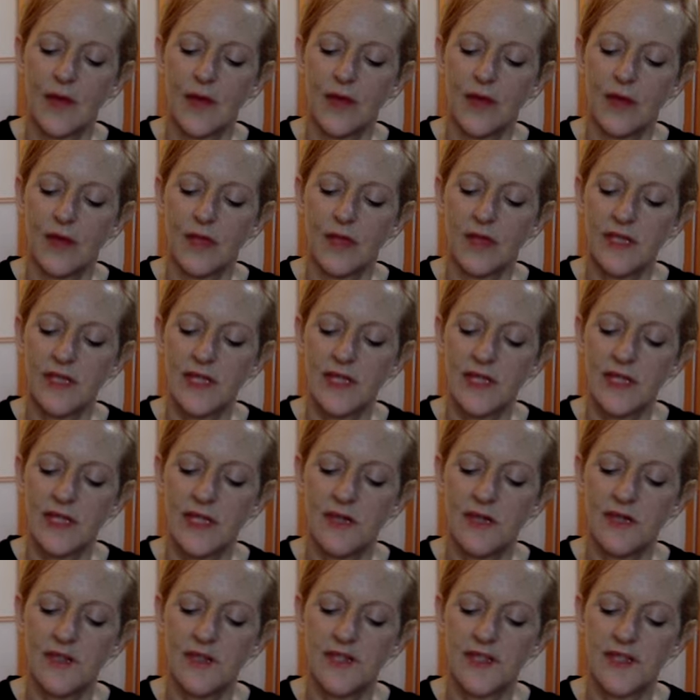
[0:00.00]
Continue
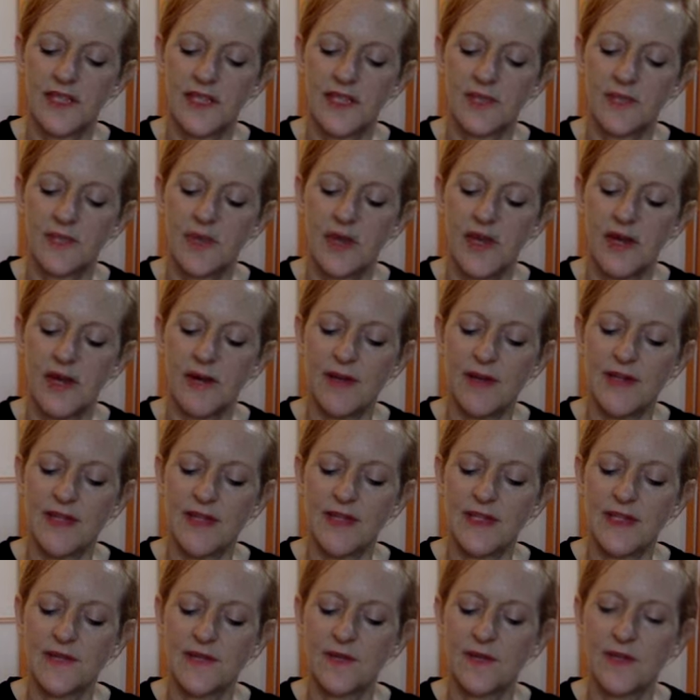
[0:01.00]
this
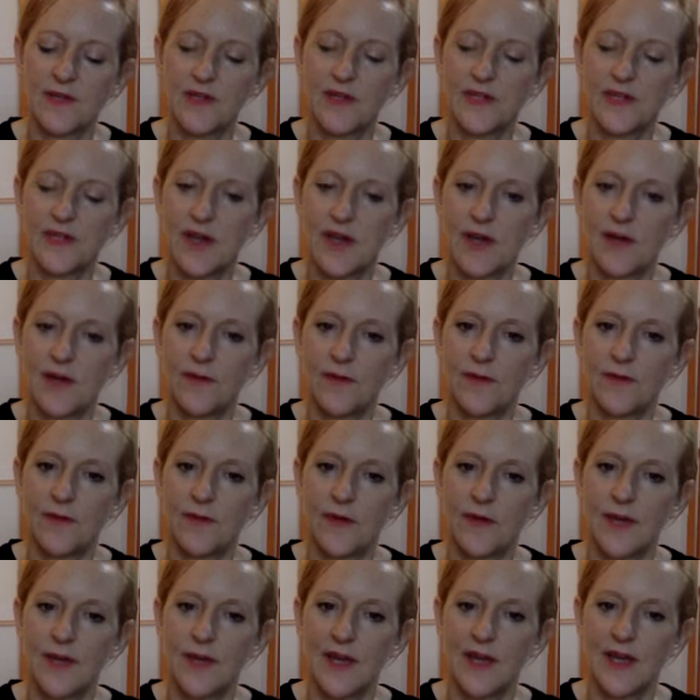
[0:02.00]
experience of yourself
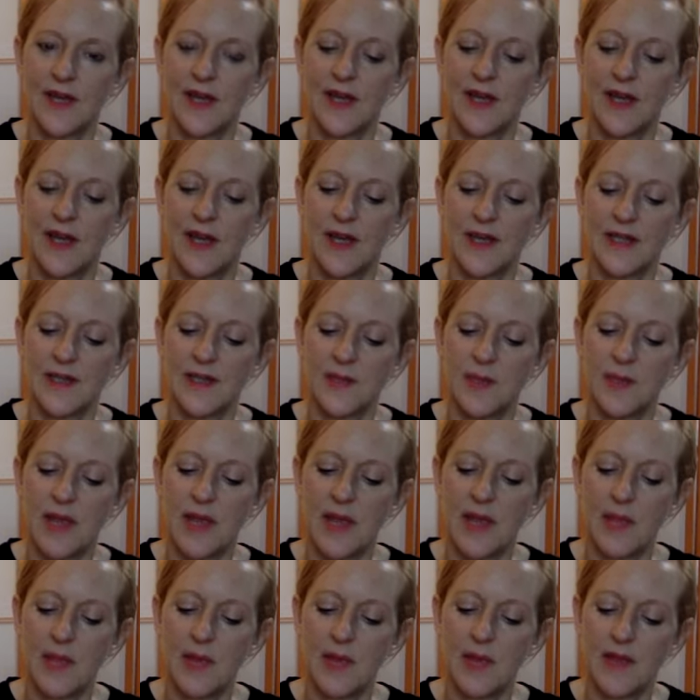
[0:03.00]
as a
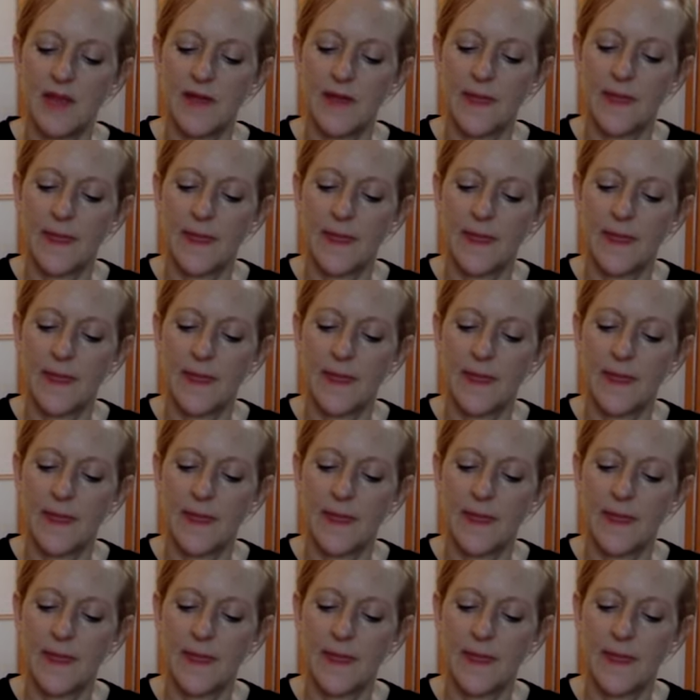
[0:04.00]
baby,